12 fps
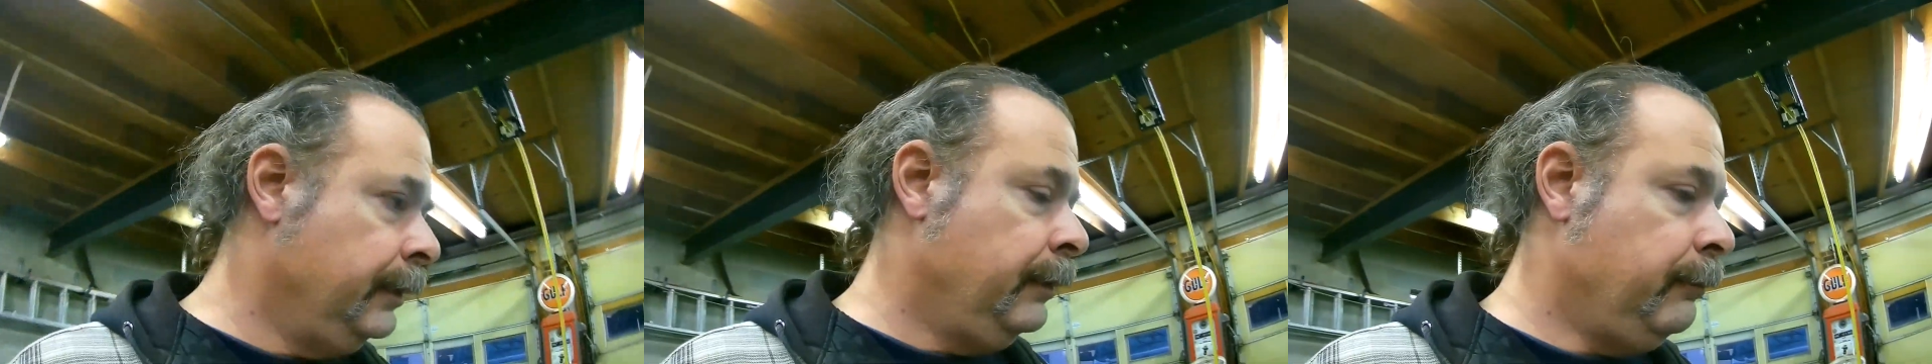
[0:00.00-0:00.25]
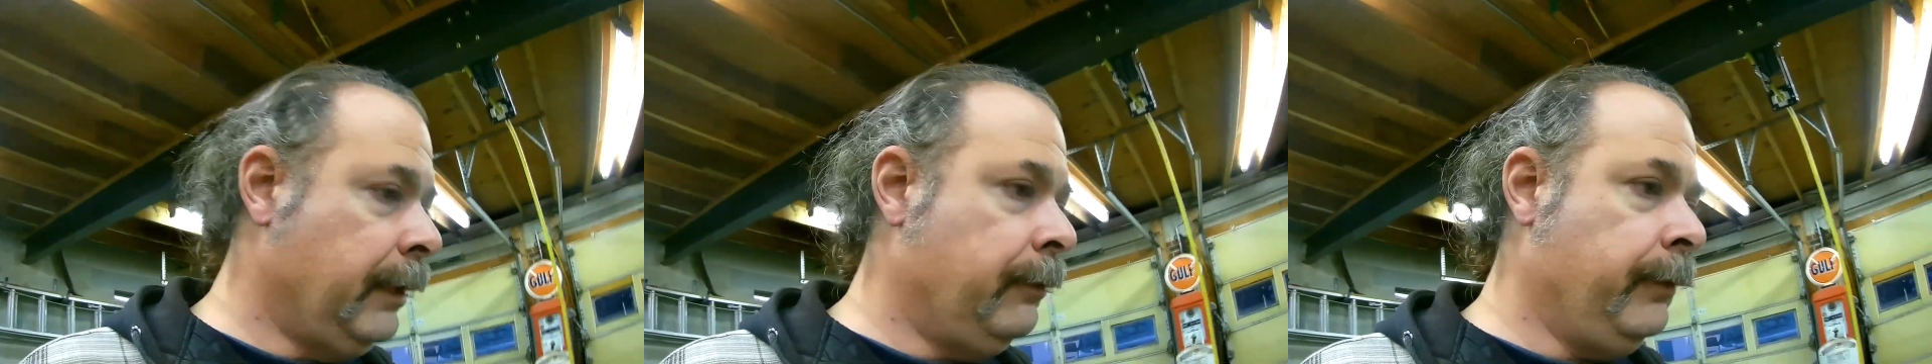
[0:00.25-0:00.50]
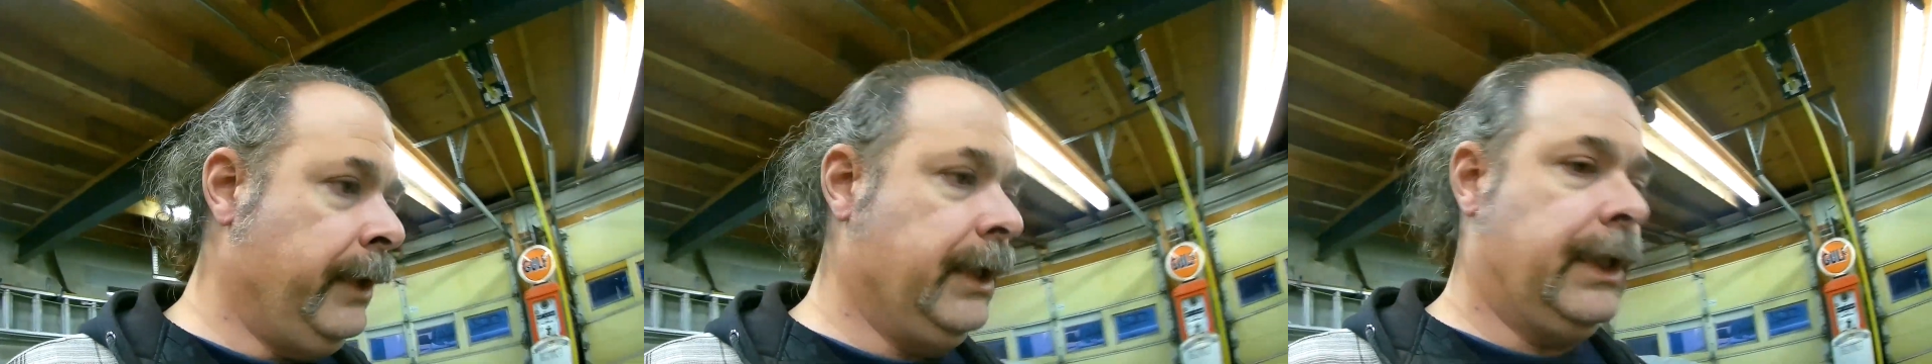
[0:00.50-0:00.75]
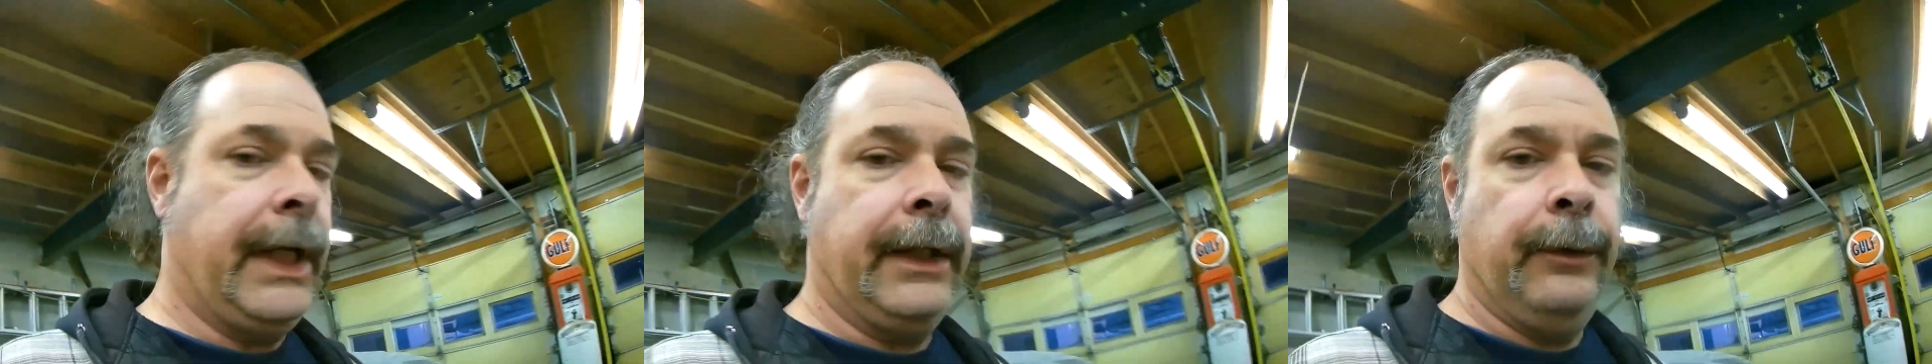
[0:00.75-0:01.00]
But we just
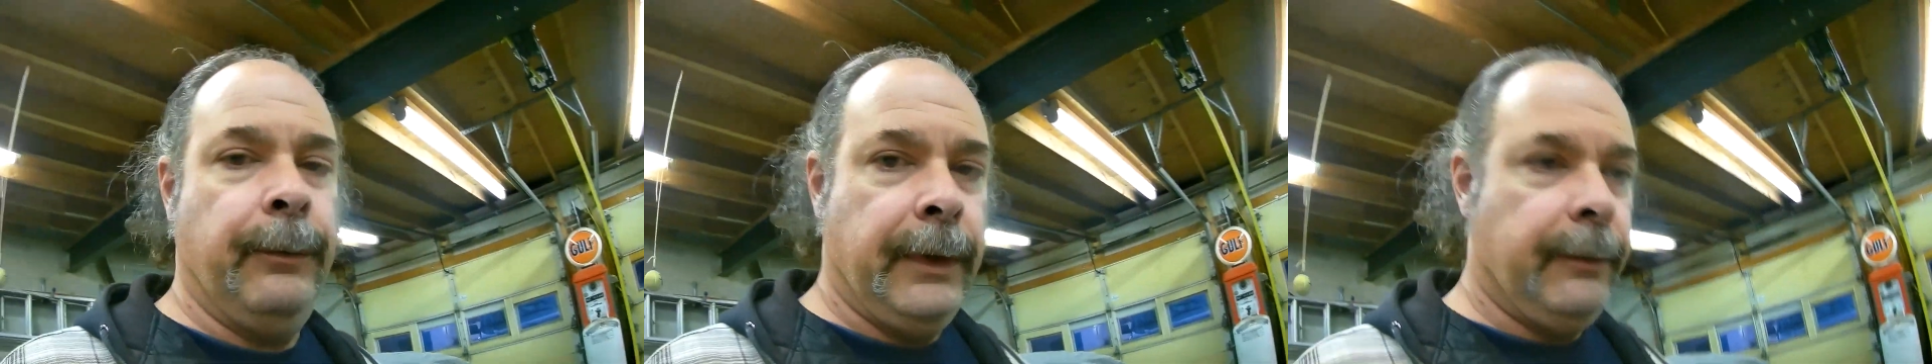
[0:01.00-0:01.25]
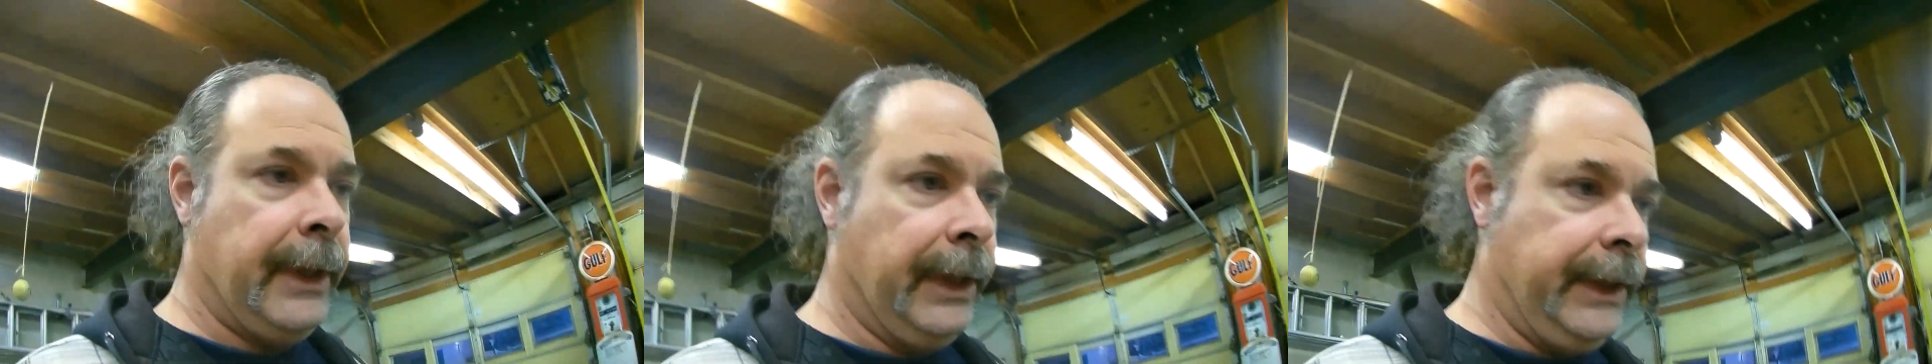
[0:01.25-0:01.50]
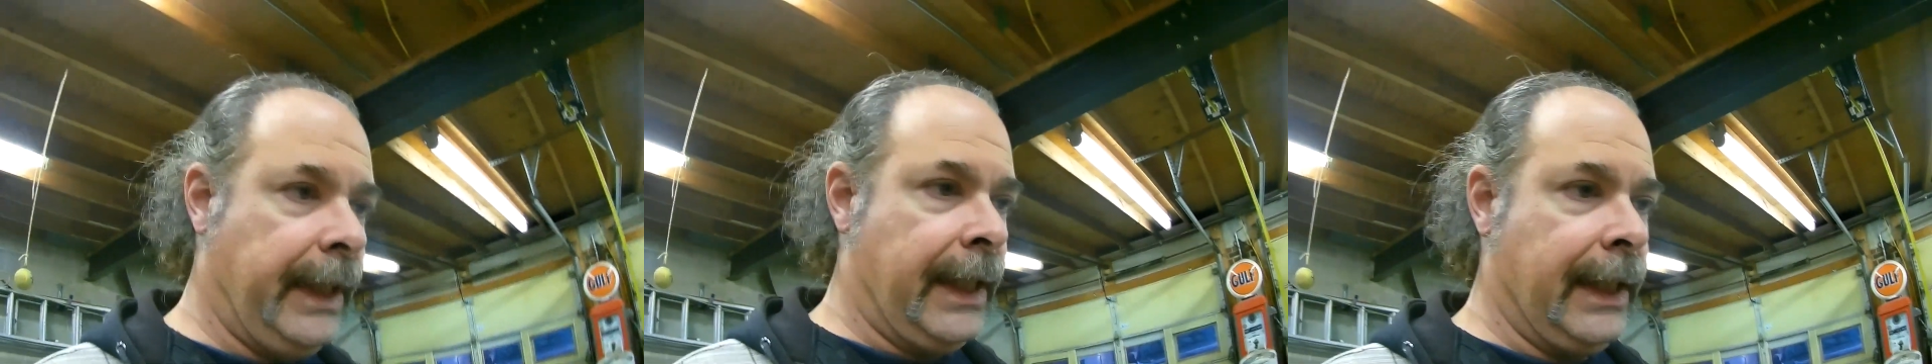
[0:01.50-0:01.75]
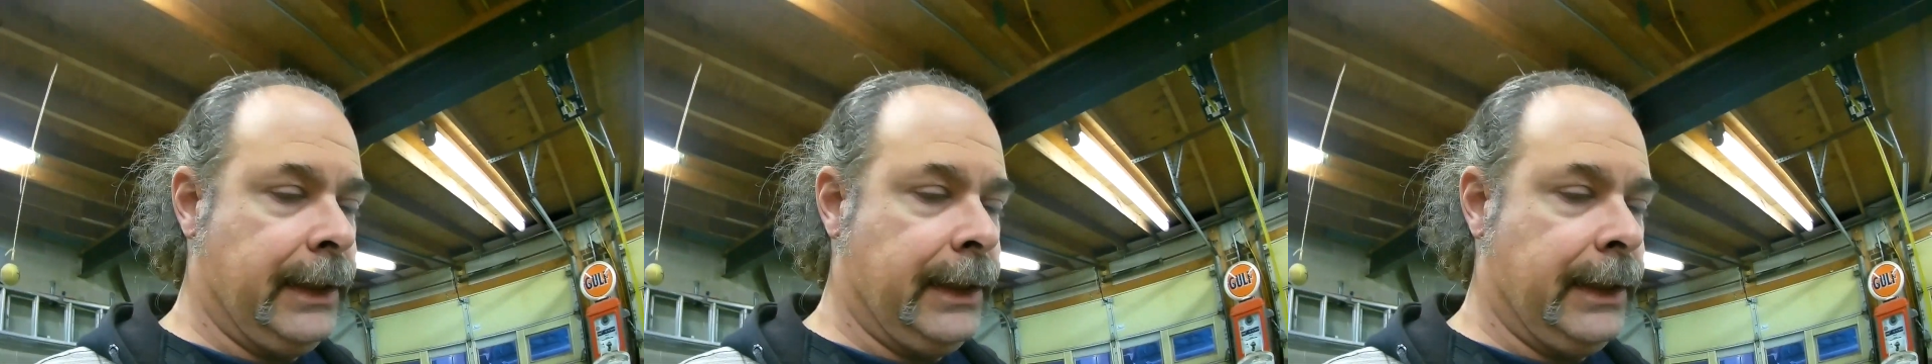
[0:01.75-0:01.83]
got the wheel well tacked,